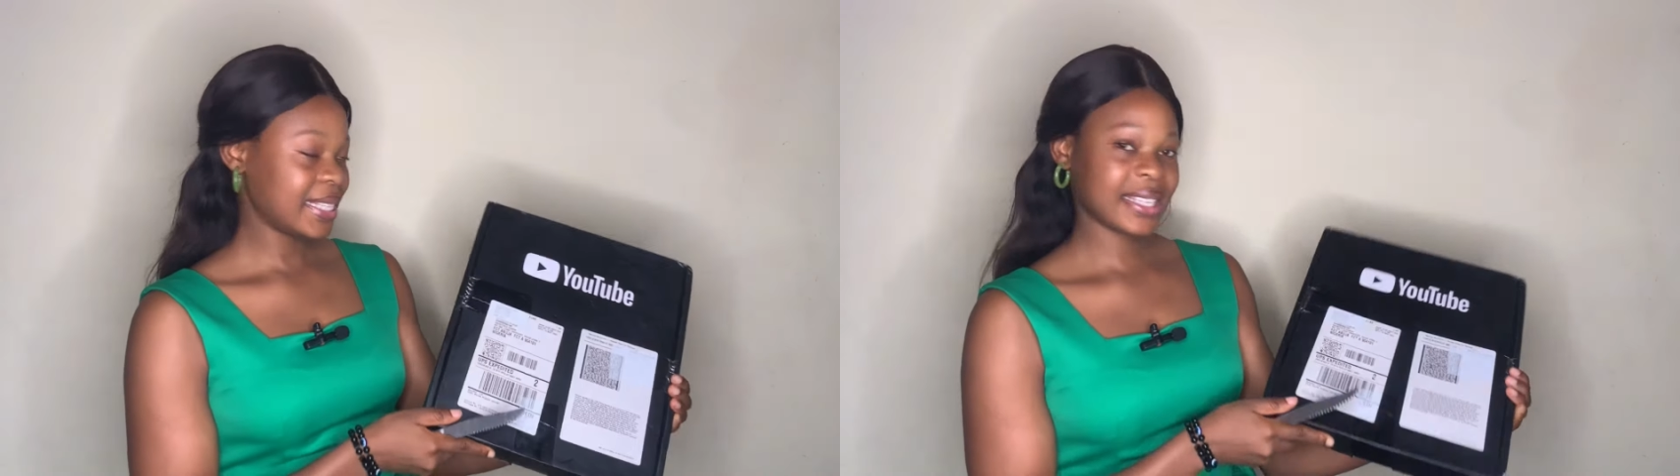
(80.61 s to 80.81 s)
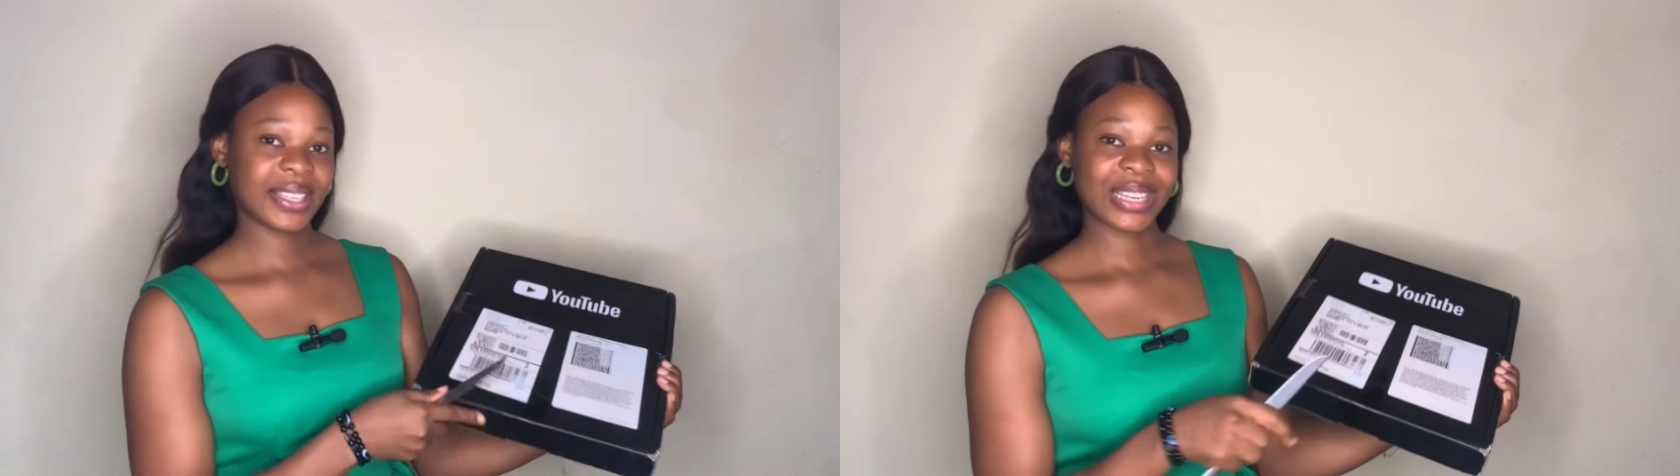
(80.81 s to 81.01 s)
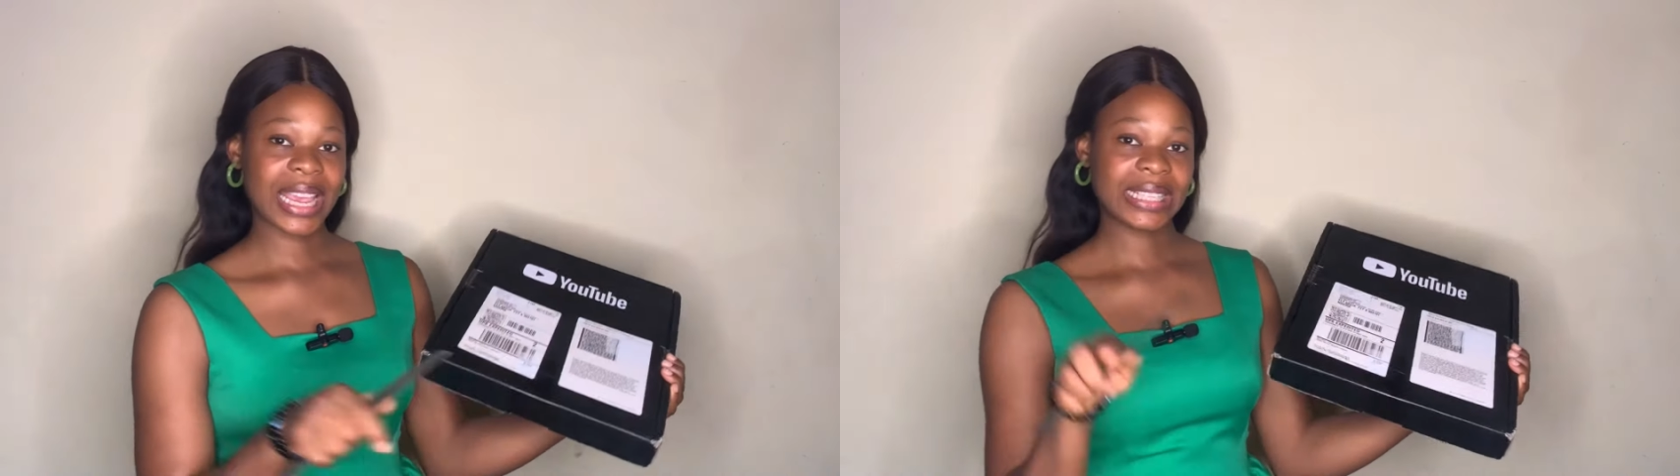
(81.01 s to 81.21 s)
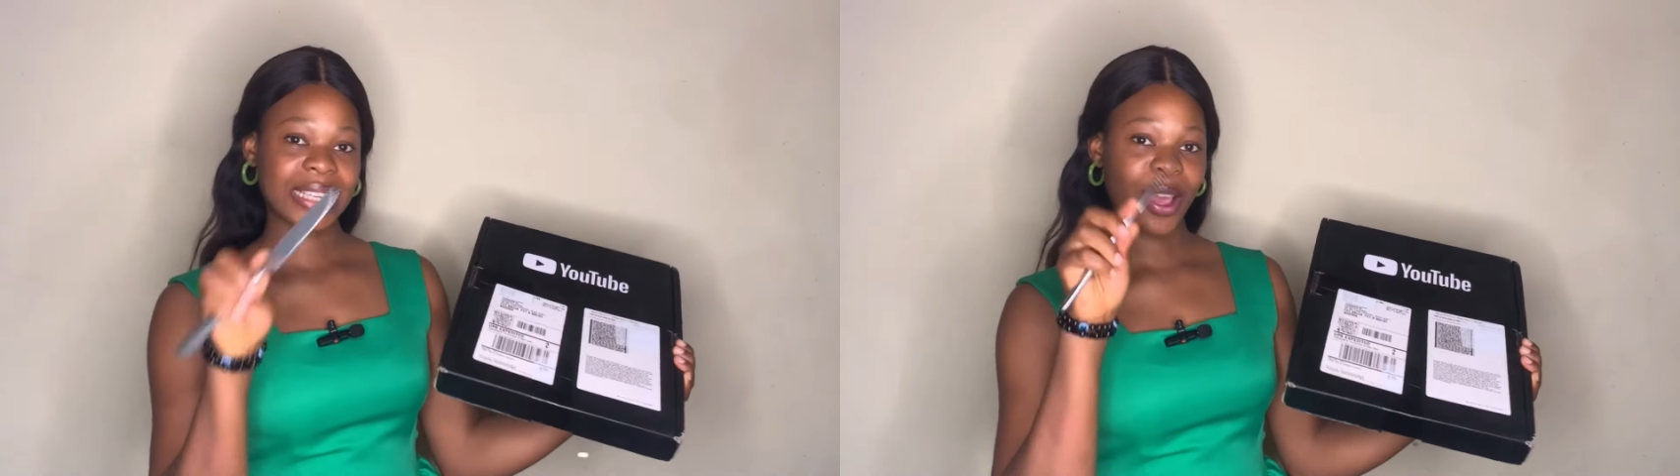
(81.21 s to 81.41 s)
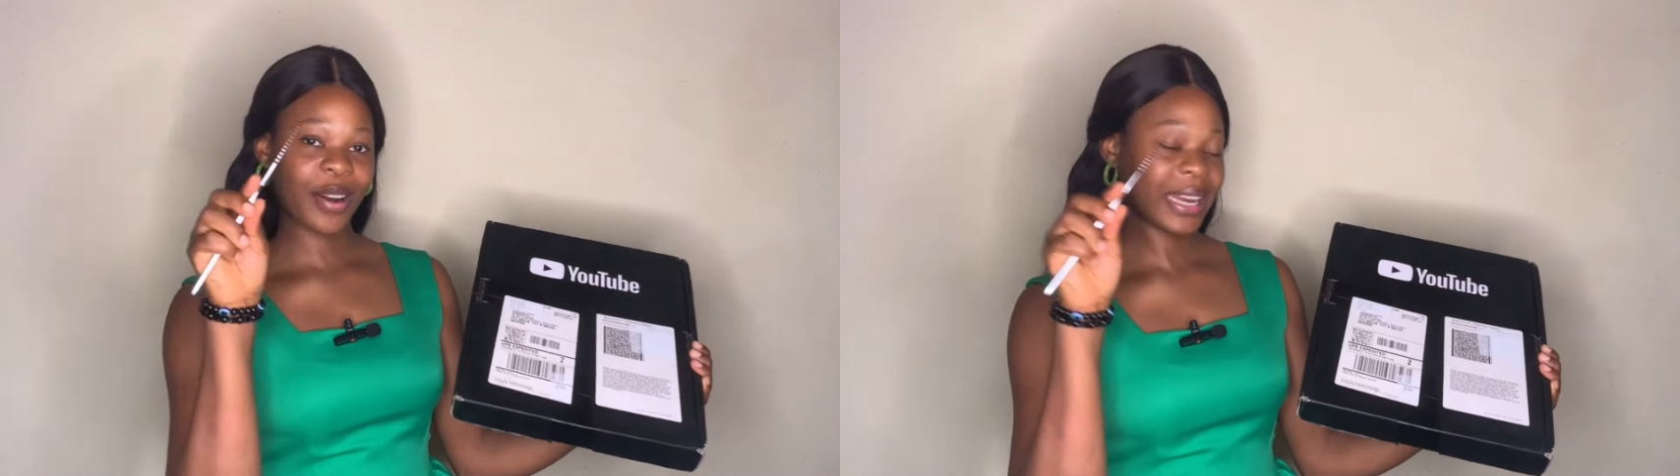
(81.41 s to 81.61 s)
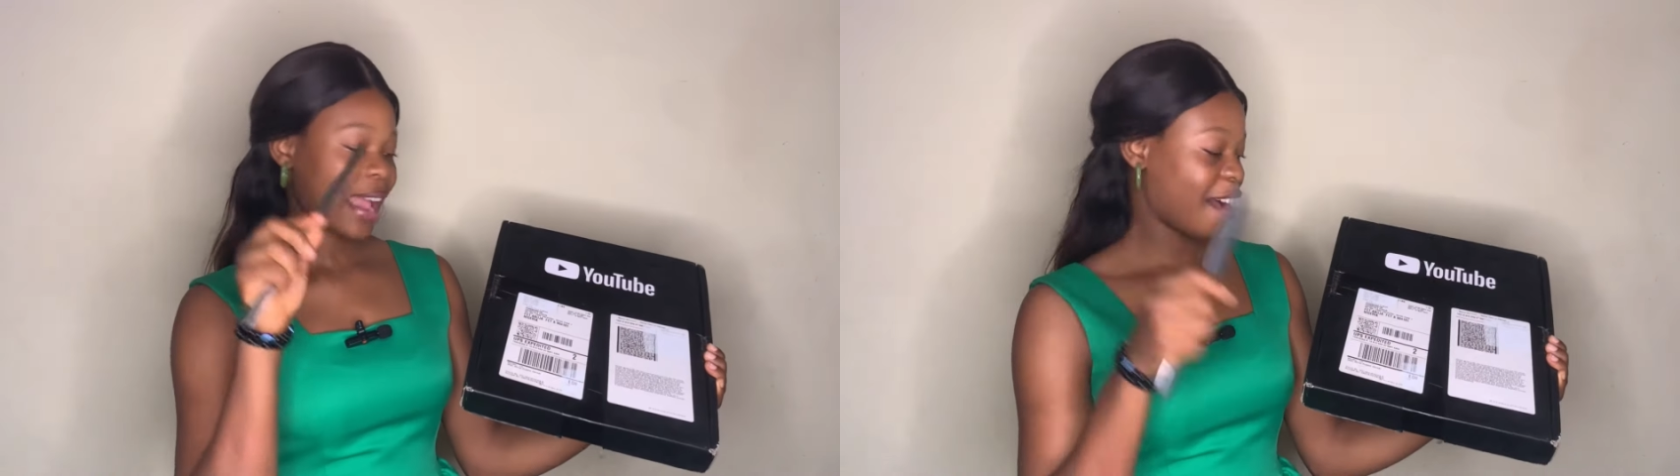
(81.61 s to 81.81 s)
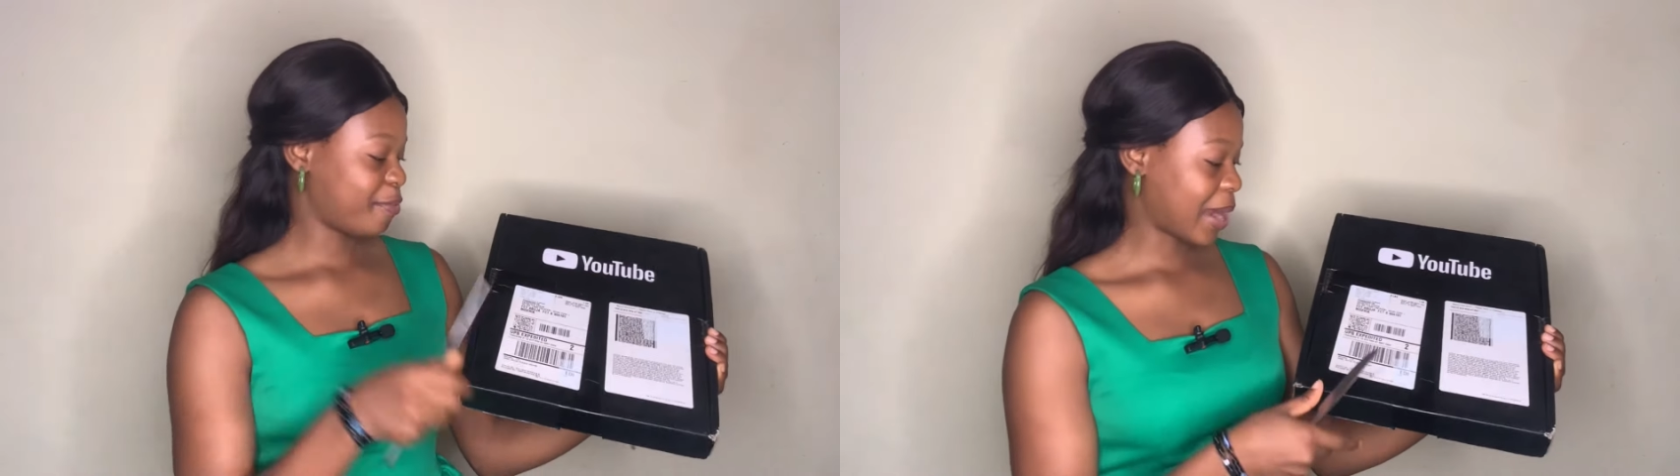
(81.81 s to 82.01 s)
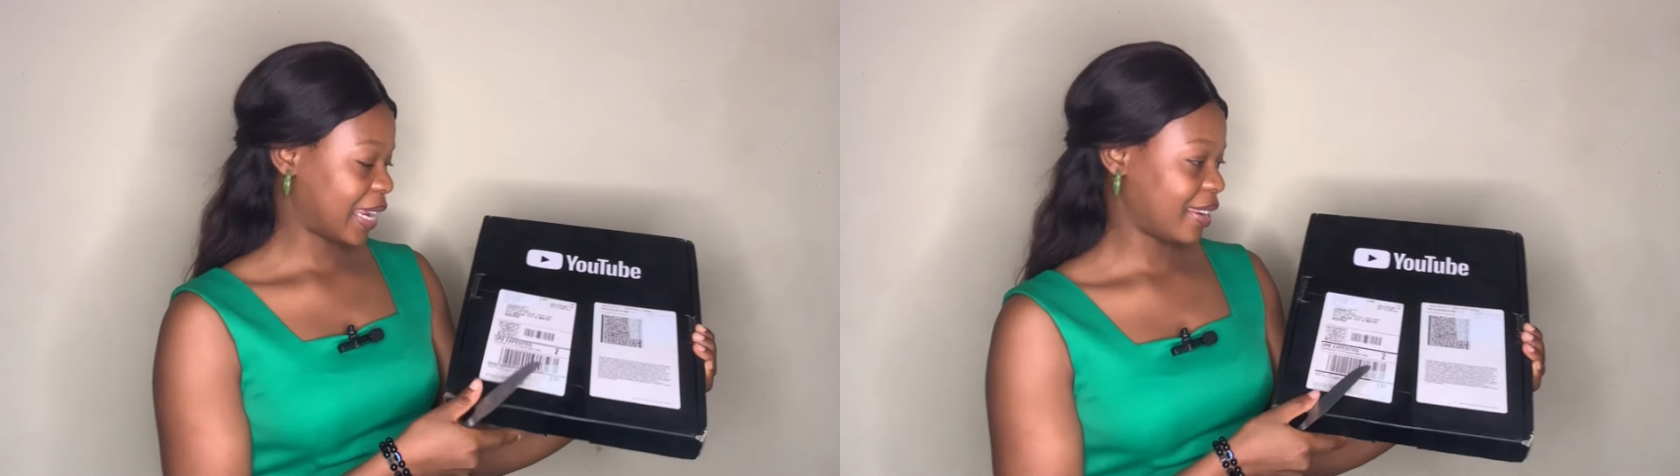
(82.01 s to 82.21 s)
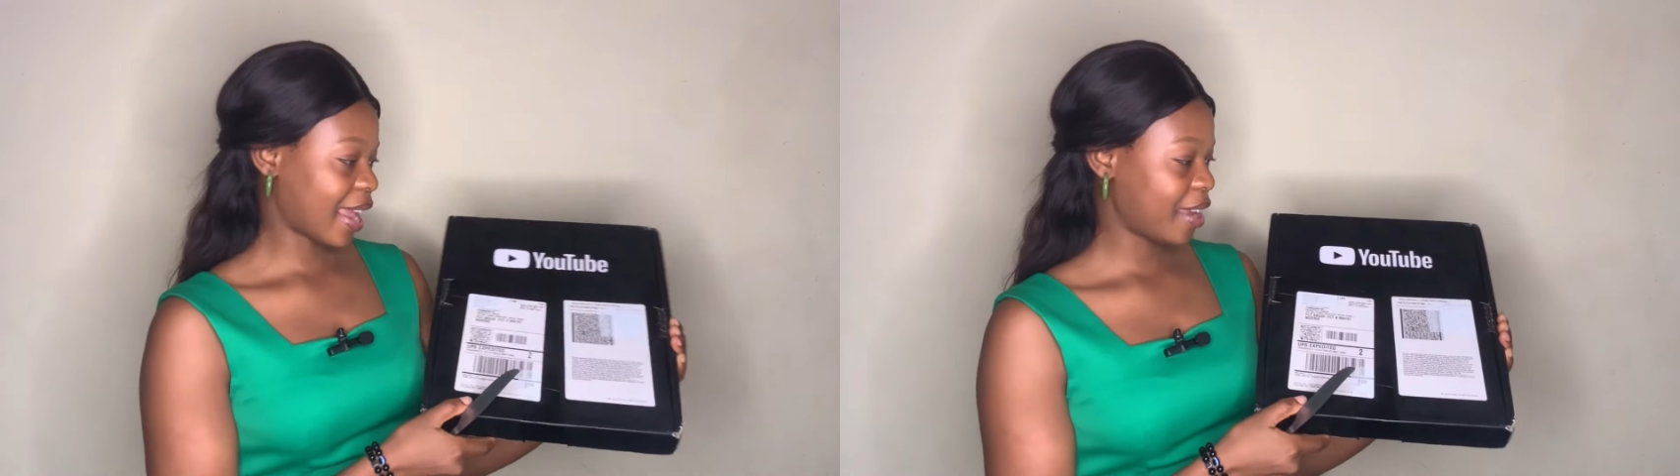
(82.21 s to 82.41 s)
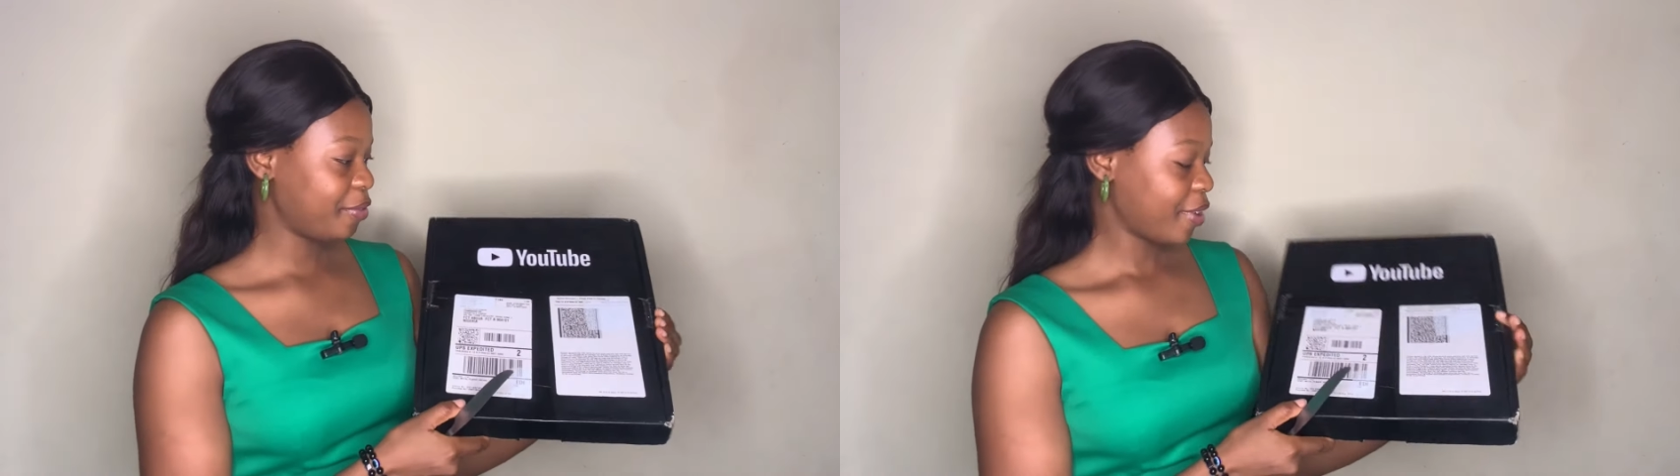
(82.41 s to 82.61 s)
You can see I already have my
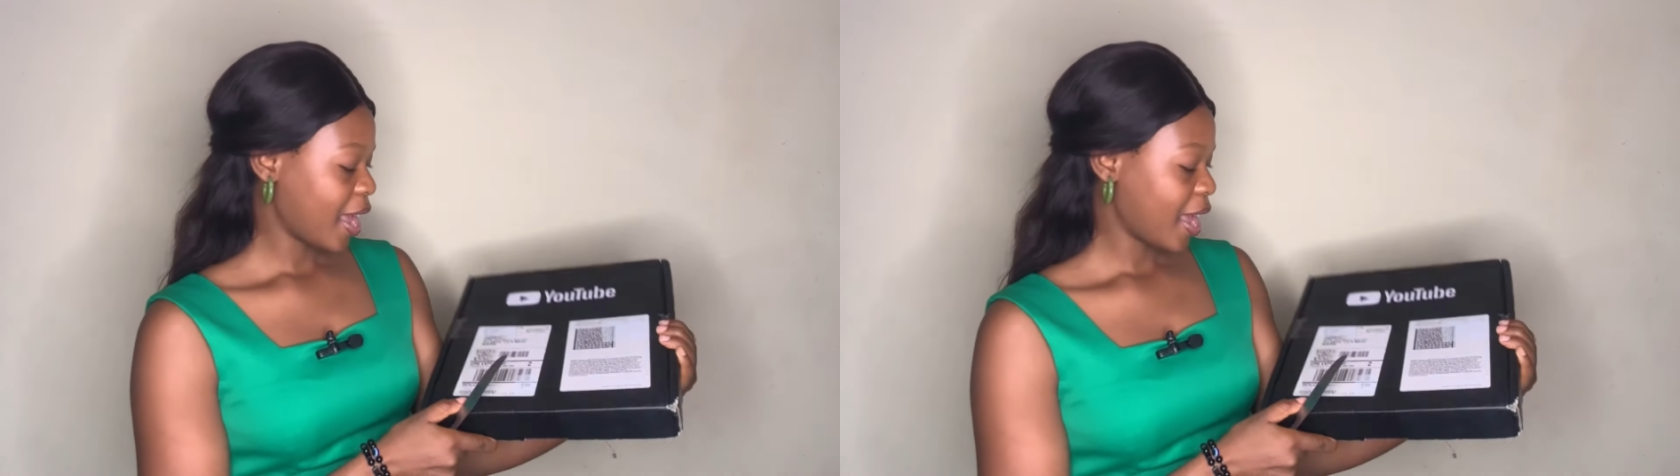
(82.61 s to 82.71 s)
knife.